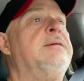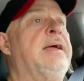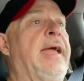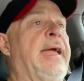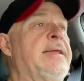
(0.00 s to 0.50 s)

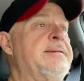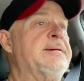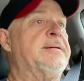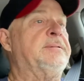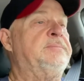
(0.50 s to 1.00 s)
And
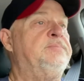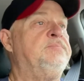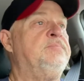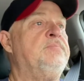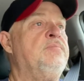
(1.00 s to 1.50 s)

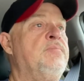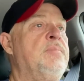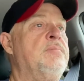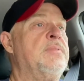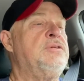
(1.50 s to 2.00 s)

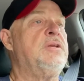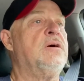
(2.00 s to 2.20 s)
but